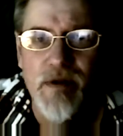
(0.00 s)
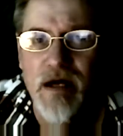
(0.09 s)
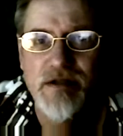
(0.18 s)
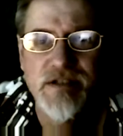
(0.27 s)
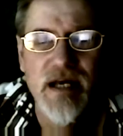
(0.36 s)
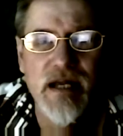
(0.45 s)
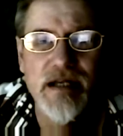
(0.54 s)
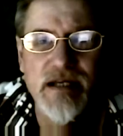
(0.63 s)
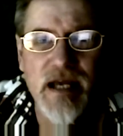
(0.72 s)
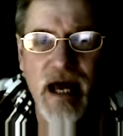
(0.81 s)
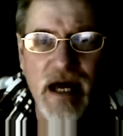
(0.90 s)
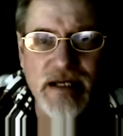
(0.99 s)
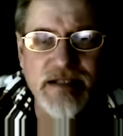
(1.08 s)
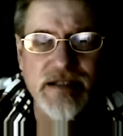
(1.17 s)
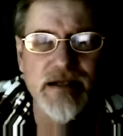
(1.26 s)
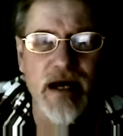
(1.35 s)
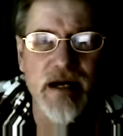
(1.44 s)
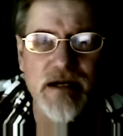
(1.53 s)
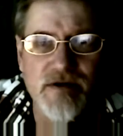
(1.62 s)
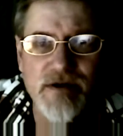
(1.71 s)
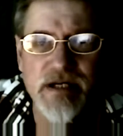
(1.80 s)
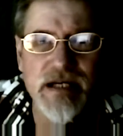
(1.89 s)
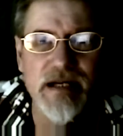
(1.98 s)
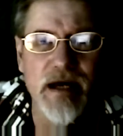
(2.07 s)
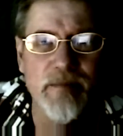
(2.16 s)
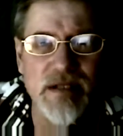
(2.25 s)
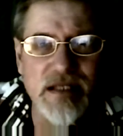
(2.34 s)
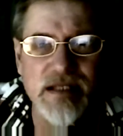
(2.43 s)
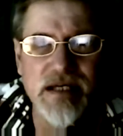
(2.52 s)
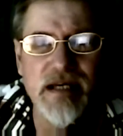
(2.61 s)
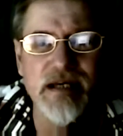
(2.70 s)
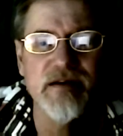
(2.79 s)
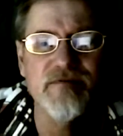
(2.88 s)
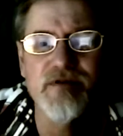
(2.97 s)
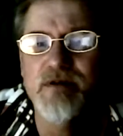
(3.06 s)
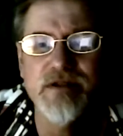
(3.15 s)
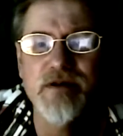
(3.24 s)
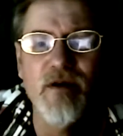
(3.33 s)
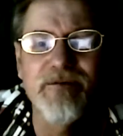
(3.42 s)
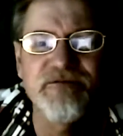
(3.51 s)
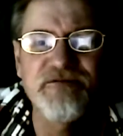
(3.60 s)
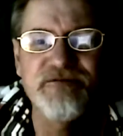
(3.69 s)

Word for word: Without saying yes, I agree and I believe. There is no